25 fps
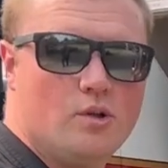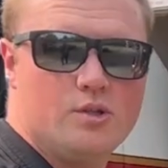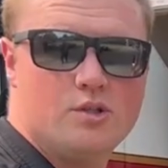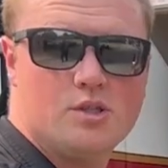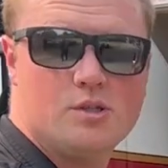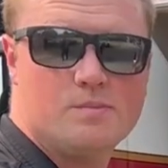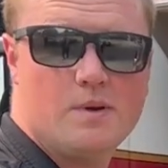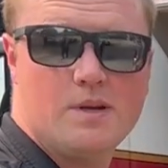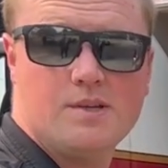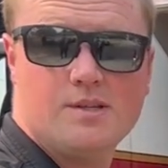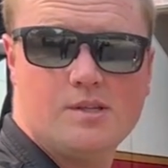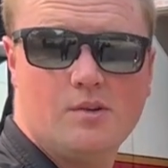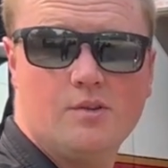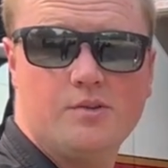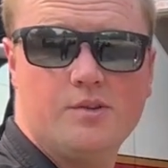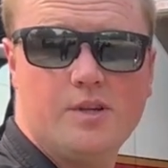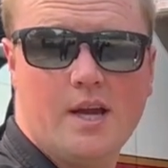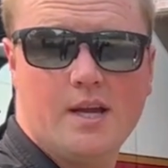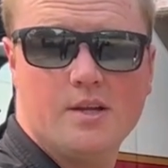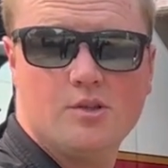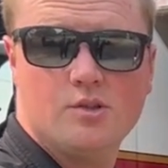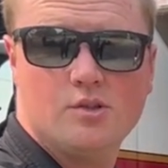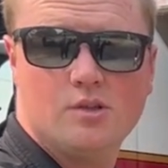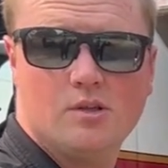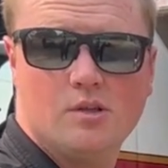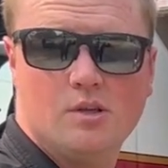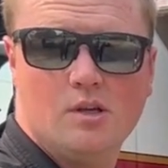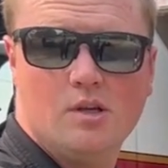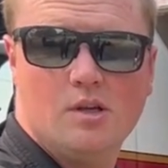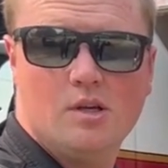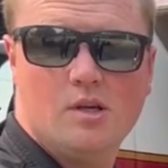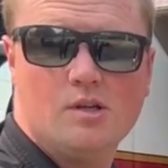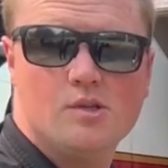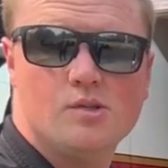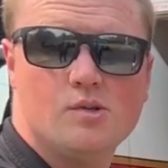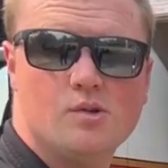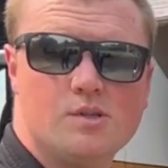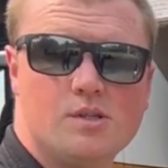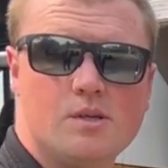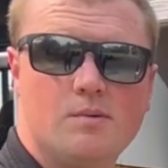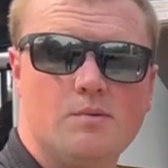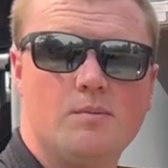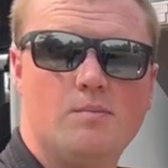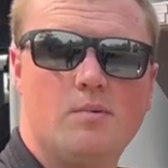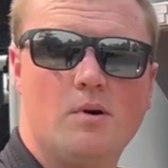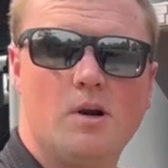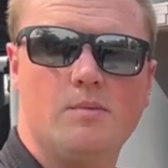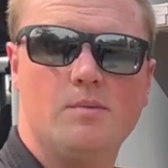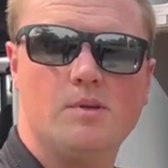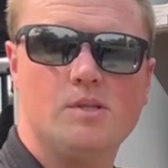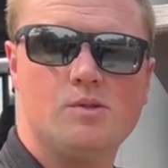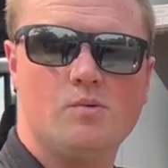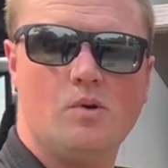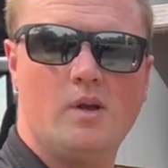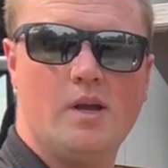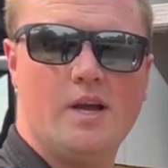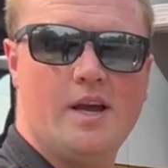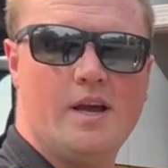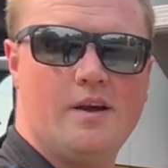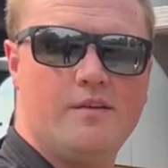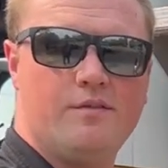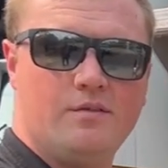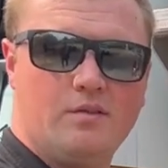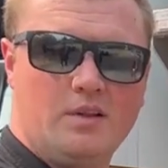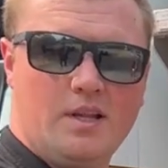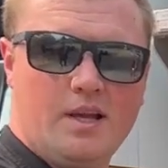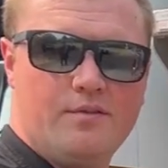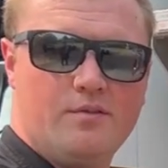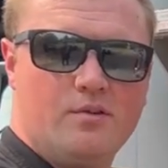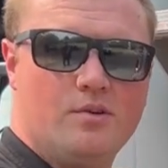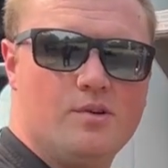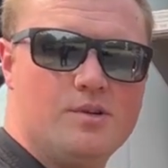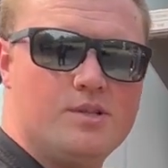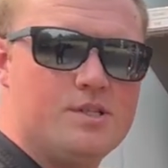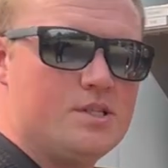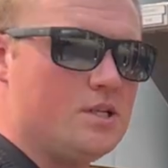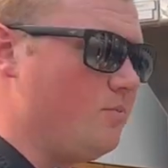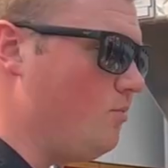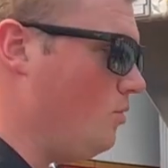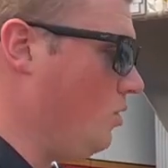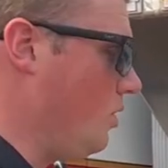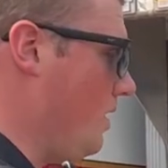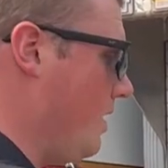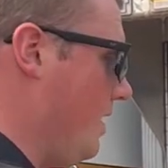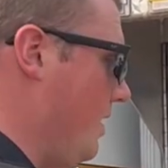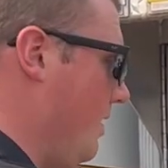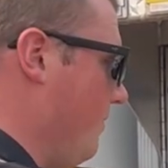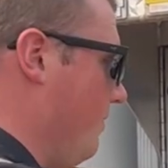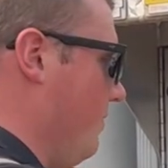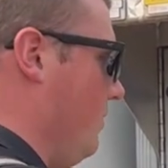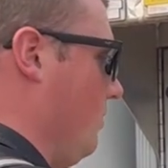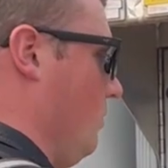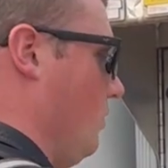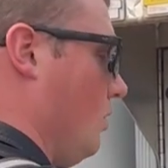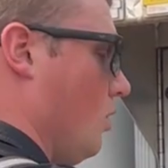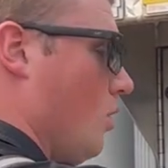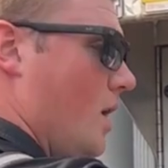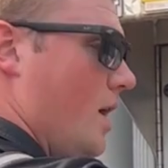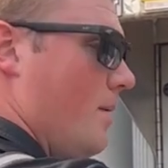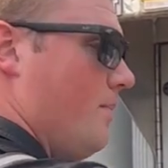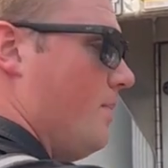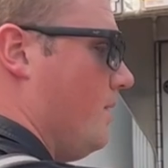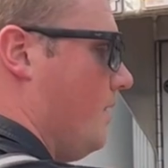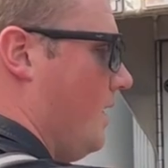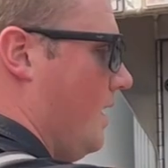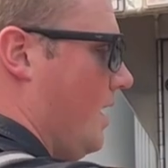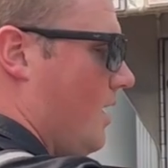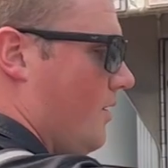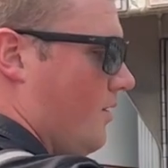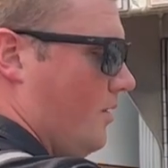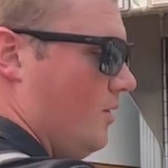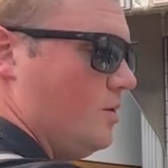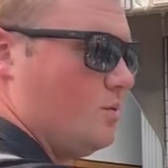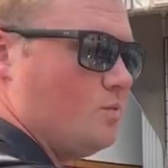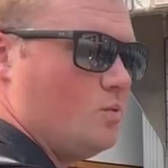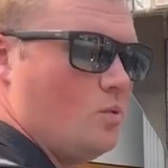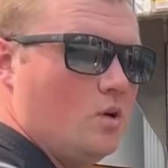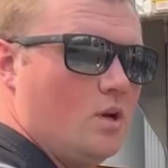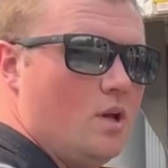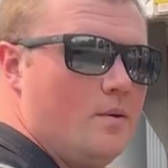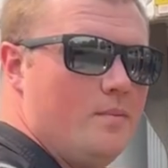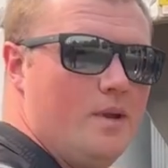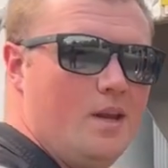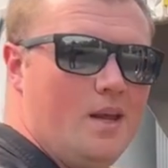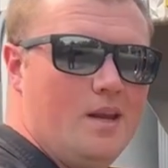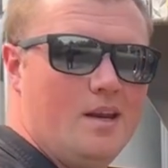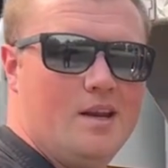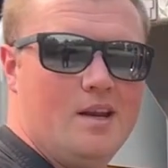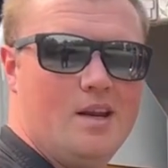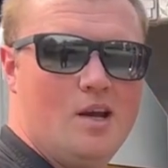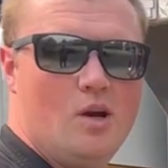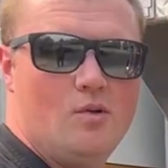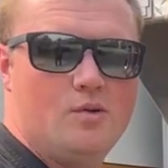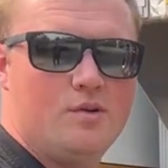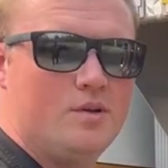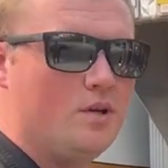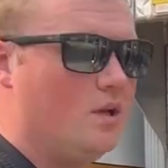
it just by single touch. So some departments will have levers, some they'll go up and down, others will come in and out.